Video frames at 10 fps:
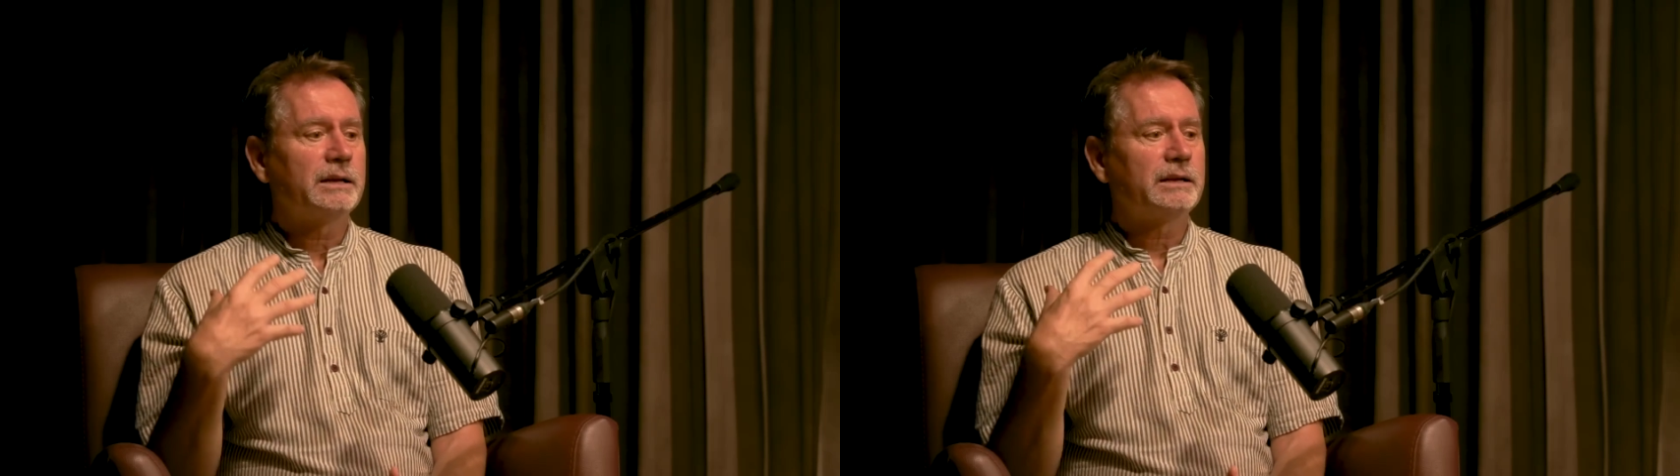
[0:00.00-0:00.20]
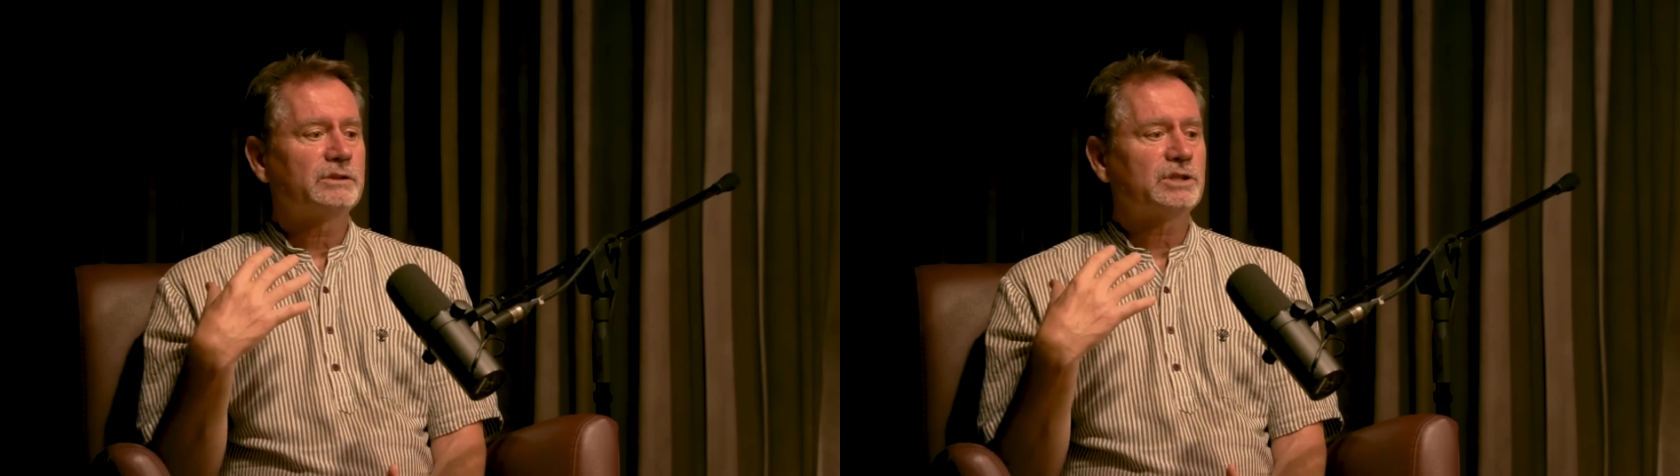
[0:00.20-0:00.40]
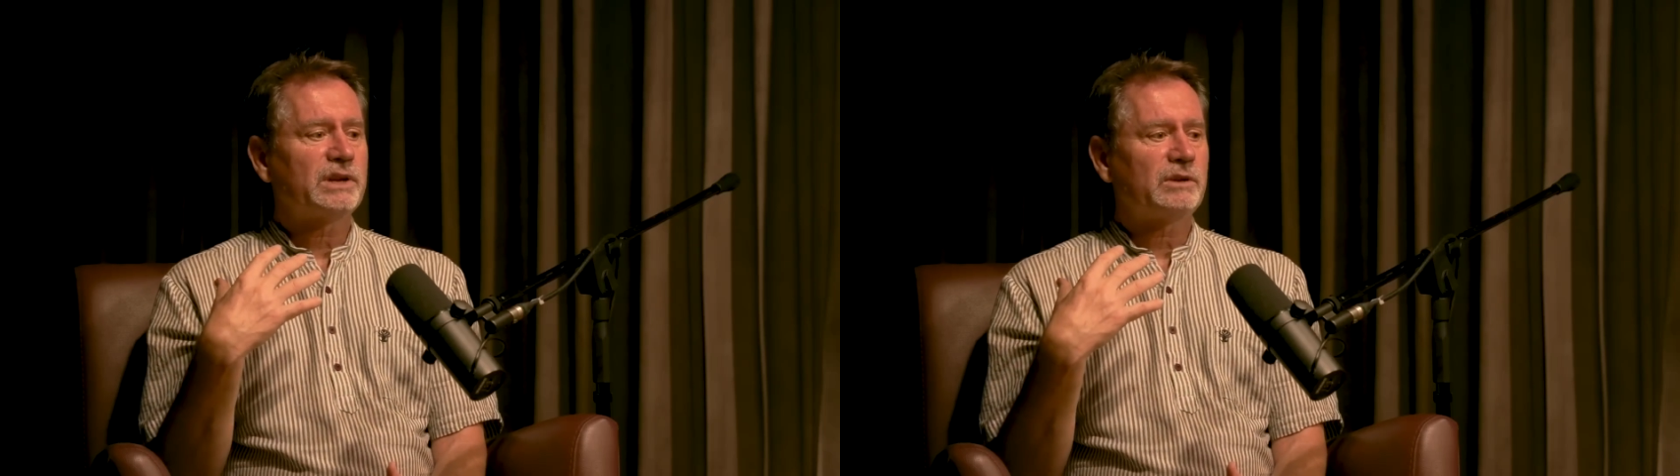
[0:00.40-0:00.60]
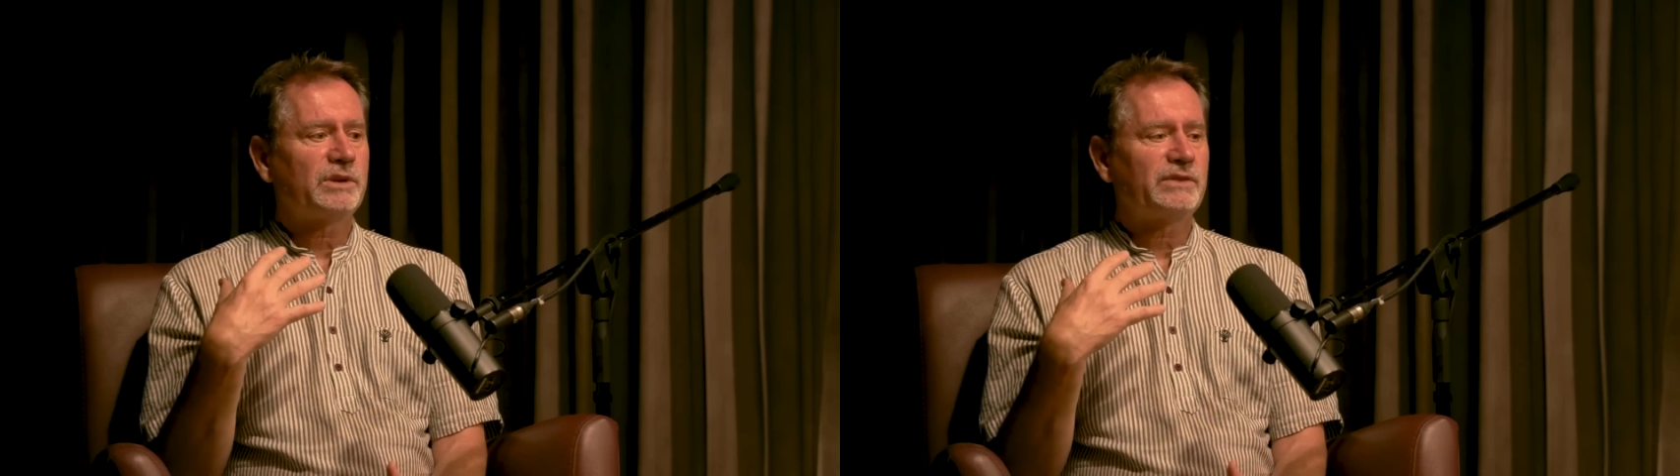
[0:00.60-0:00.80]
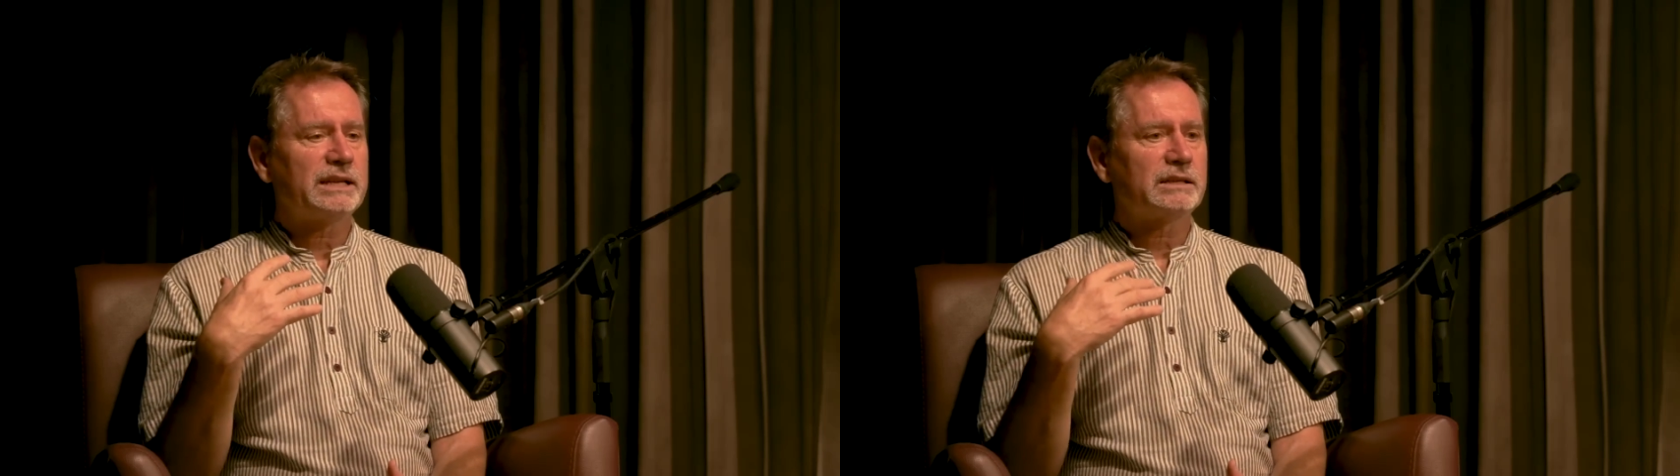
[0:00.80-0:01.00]
In Australia,
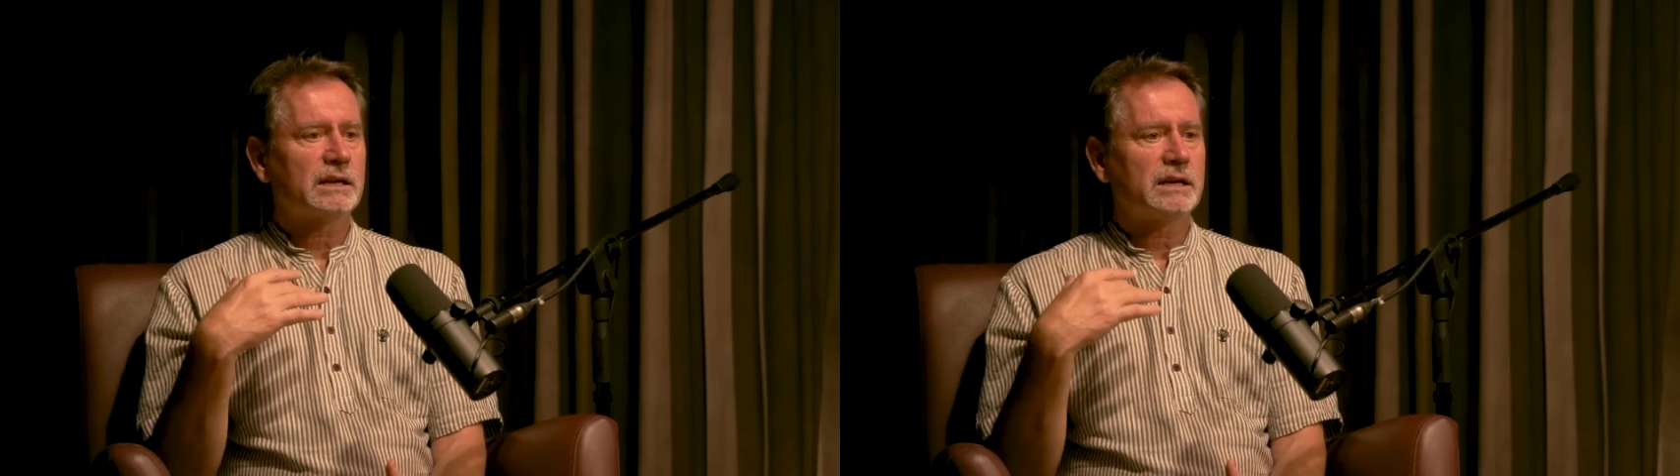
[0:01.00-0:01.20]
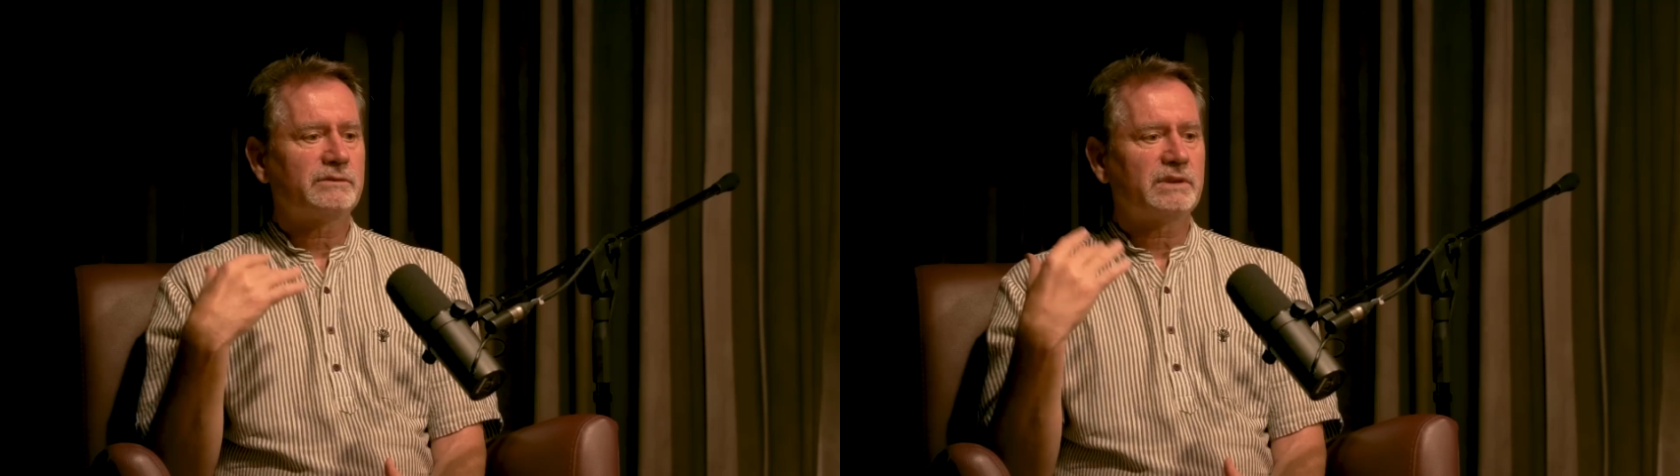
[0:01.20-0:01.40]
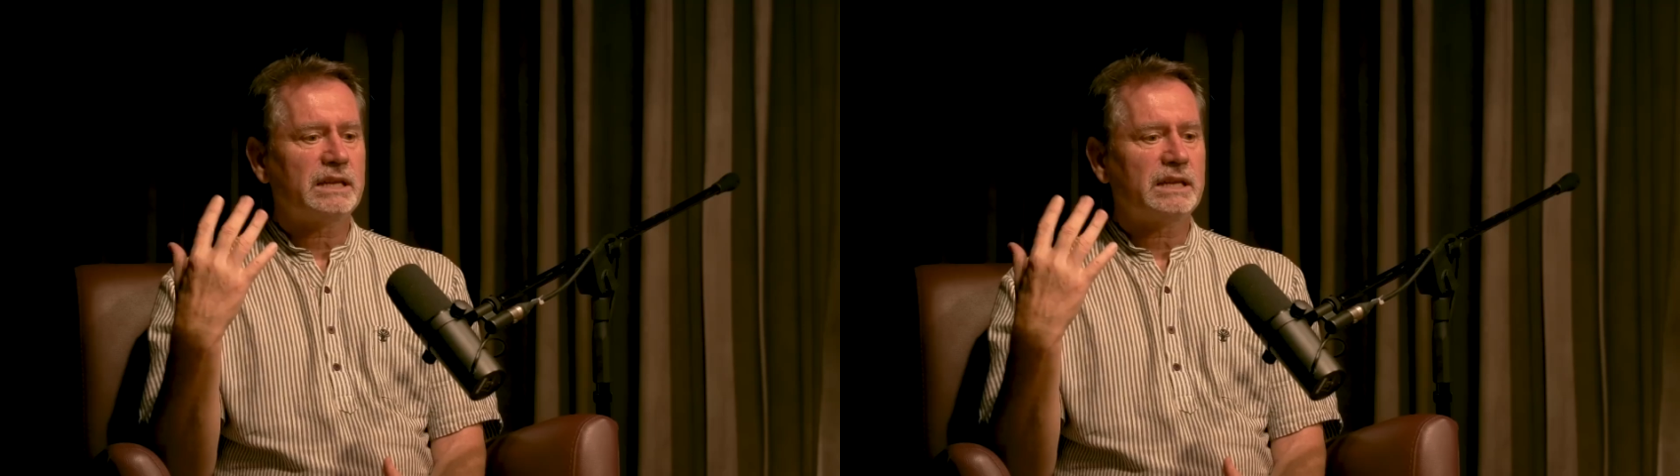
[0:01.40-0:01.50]
we've had it kind of